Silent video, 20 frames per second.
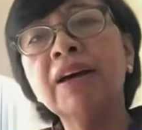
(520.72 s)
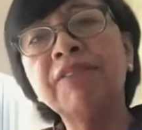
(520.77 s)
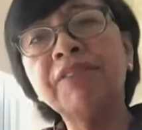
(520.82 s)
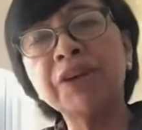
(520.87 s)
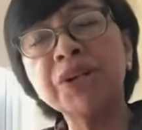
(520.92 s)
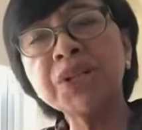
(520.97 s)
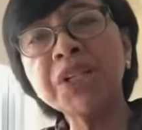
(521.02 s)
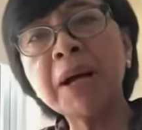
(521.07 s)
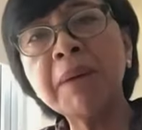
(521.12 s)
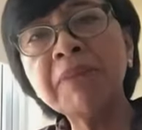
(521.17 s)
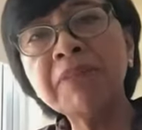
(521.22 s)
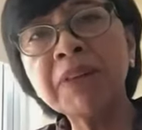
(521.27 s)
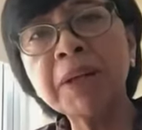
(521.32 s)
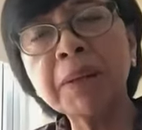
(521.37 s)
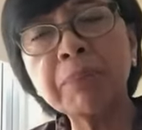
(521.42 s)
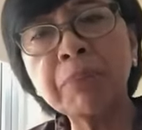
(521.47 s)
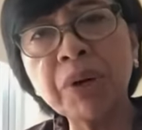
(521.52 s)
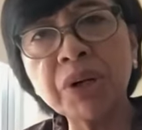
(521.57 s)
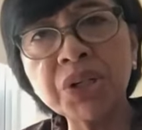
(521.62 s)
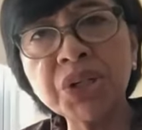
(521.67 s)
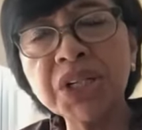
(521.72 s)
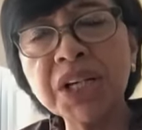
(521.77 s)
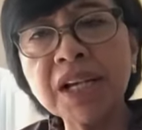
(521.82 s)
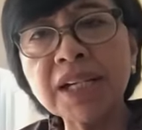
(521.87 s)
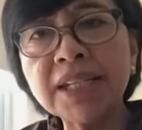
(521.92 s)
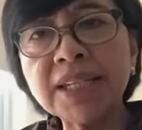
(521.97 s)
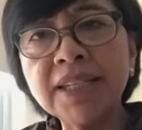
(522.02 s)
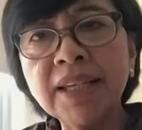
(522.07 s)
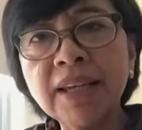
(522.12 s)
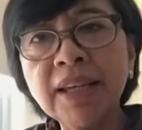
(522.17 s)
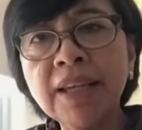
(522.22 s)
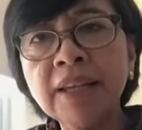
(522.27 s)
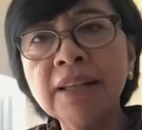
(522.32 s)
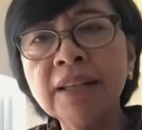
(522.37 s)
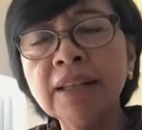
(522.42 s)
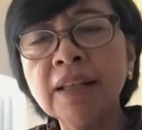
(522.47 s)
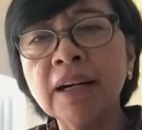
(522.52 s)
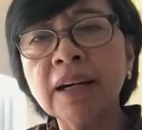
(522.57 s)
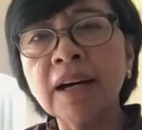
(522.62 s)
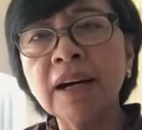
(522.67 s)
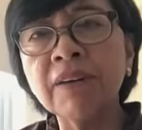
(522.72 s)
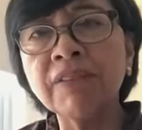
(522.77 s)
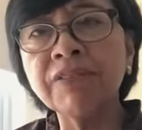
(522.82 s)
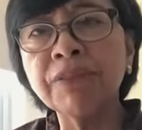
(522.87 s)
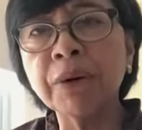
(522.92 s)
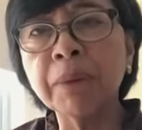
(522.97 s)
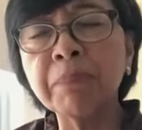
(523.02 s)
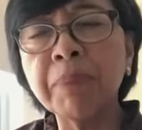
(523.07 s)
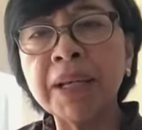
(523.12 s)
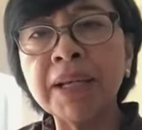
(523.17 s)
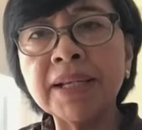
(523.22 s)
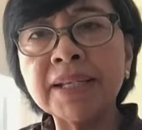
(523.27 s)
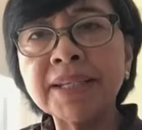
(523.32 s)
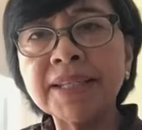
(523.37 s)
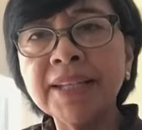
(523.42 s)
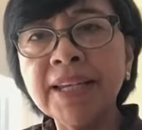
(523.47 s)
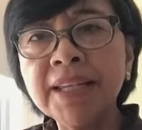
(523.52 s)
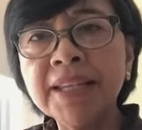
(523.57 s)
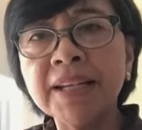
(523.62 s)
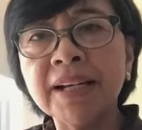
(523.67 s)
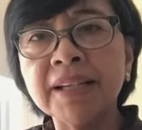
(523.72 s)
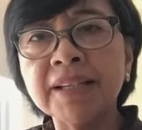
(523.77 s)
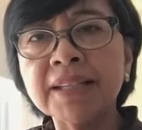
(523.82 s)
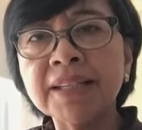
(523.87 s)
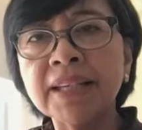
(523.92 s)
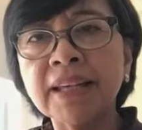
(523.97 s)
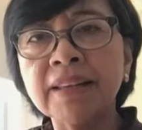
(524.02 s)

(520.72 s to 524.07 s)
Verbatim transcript: for some of their projects in, uh, for Palestinians.